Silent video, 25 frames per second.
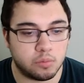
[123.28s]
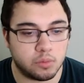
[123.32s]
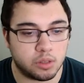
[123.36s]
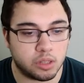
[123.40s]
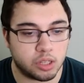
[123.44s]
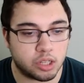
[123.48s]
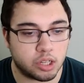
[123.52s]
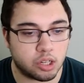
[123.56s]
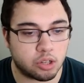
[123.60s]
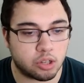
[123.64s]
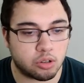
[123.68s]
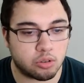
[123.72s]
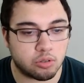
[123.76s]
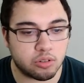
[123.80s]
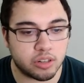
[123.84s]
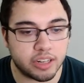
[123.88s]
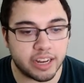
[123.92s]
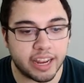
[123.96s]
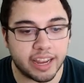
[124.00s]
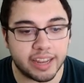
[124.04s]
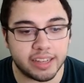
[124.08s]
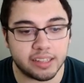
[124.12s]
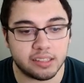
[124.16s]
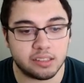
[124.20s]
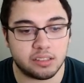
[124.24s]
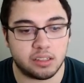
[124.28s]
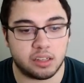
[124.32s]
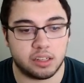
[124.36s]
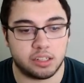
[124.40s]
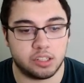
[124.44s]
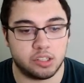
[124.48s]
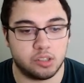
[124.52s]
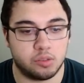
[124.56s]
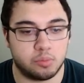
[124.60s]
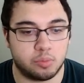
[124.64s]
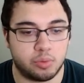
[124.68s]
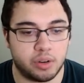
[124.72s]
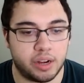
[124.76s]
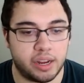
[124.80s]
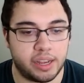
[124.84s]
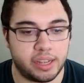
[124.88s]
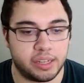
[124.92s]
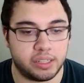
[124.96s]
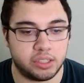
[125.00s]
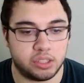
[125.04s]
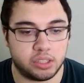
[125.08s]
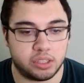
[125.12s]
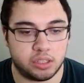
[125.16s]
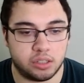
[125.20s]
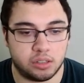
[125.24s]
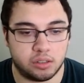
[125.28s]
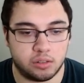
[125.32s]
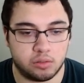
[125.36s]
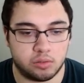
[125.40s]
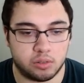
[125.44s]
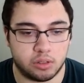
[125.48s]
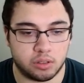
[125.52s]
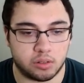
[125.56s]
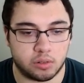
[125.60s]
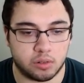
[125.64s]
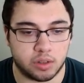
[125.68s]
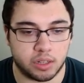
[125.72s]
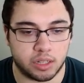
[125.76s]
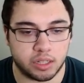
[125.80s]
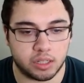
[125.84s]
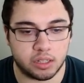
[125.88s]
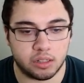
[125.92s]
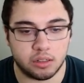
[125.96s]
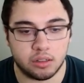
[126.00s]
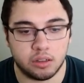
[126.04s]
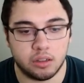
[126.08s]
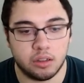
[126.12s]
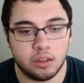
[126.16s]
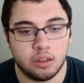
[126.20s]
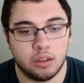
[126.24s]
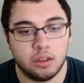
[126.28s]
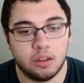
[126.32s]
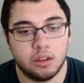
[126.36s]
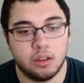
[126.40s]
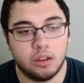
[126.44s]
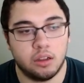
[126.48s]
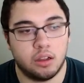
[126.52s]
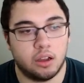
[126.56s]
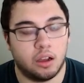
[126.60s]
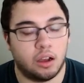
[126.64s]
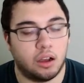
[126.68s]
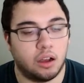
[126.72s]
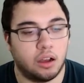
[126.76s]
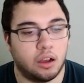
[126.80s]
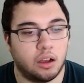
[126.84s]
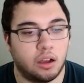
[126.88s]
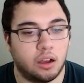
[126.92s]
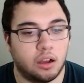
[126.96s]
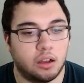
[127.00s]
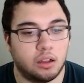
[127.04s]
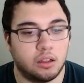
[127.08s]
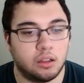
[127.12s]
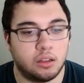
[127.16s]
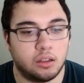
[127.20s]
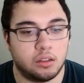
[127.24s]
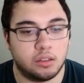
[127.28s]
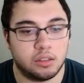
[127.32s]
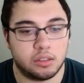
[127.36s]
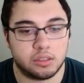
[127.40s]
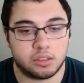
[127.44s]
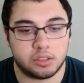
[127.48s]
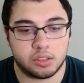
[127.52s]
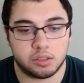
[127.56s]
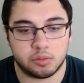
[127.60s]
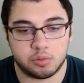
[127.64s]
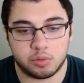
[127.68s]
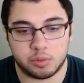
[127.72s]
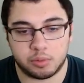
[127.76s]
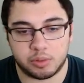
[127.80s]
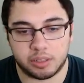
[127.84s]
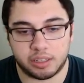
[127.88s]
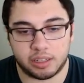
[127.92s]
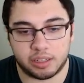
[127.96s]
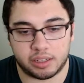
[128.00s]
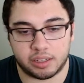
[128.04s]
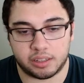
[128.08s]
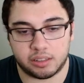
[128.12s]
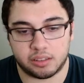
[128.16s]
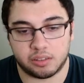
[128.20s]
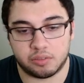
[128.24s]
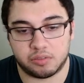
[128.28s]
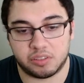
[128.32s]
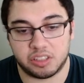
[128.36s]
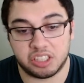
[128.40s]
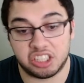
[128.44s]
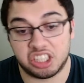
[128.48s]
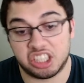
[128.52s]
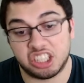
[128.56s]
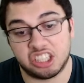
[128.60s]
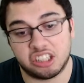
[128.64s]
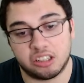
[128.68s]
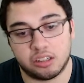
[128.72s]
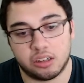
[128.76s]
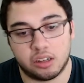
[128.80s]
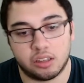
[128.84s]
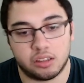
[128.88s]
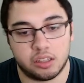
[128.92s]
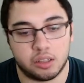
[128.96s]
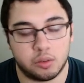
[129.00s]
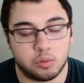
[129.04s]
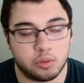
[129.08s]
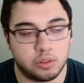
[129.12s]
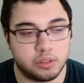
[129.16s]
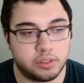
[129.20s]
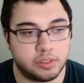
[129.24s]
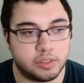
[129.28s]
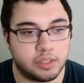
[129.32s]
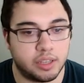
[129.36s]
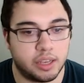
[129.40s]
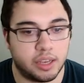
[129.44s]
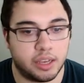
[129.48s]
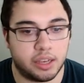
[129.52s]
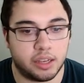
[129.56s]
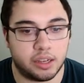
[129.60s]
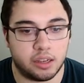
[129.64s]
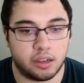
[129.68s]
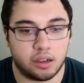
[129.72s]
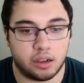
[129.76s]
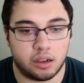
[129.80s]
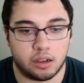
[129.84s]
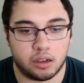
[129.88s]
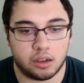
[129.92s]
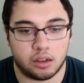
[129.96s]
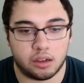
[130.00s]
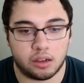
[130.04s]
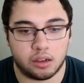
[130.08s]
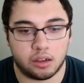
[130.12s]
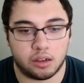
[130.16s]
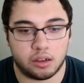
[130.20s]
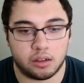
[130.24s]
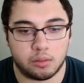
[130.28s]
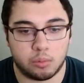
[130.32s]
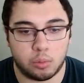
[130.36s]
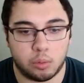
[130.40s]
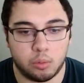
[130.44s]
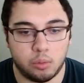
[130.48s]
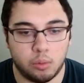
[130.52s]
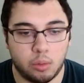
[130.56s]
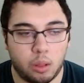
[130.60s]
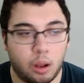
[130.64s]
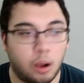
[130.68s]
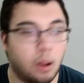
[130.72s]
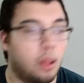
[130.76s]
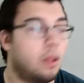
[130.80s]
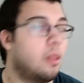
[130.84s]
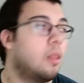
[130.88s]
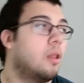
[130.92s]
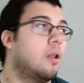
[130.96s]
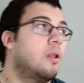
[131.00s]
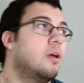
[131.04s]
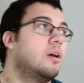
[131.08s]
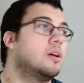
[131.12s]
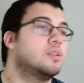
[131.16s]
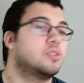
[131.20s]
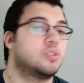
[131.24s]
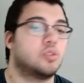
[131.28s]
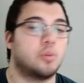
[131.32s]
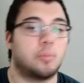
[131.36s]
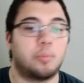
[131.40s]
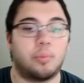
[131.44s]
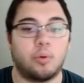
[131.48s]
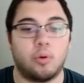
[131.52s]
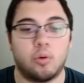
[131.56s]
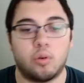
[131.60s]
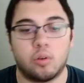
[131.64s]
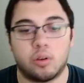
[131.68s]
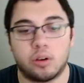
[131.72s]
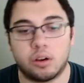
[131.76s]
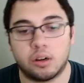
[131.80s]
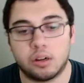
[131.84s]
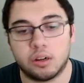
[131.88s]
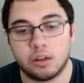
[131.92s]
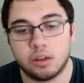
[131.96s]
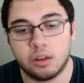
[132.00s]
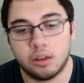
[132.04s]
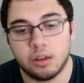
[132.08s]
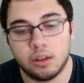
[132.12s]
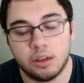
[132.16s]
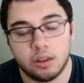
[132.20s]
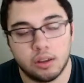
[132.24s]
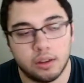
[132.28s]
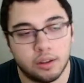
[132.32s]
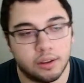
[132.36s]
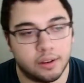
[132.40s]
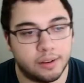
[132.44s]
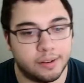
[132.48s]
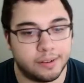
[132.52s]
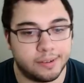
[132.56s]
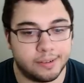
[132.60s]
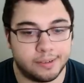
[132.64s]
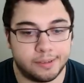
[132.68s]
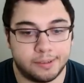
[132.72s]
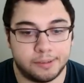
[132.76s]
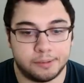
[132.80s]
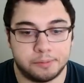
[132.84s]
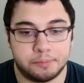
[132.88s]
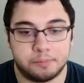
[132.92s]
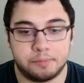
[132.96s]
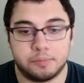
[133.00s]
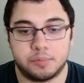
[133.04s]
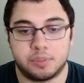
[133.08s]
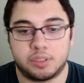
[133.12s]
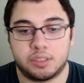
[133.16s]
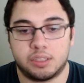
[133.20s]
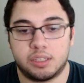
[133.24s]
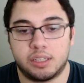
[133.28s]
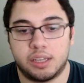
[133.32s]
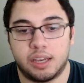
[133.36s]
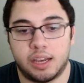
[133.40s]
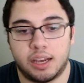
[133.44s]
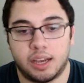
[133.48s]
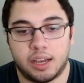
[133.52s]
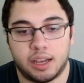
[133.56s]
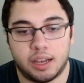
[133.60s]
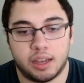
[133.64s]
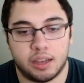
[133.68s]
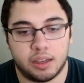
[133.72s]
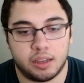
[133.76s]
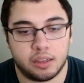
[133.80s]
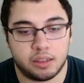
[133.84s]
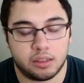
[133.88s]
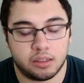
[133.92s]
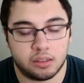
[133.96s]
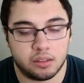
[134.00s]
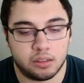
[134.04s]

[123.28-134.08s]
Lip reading: create a new branch real quick. This would be, I guess, a feature. And then we'll say support CI